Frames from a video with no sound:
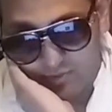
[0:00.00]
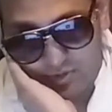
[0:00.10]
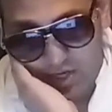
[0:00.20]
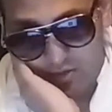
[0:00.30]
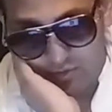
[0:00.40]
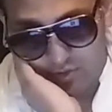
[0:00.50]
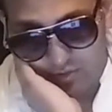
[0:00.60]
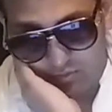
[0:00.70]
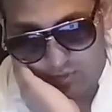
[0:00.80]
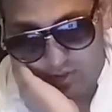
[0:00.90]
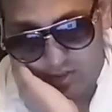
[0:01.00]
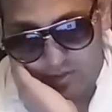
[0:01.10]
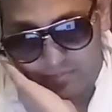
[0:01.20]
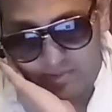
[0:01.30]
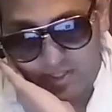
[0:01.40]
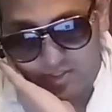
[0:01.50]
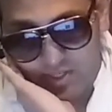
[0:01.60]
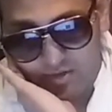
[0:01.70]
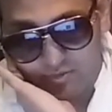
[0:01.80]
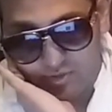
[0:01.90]
Jey Uso
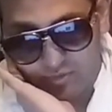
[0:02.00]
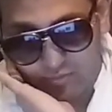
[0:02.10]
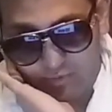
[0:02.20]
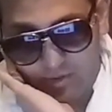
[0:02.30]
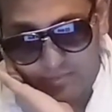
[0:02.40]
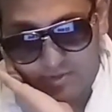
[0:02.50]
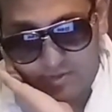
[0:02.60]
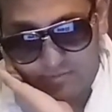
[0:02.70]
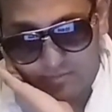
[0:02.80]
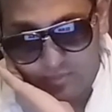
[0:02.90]
interrupts.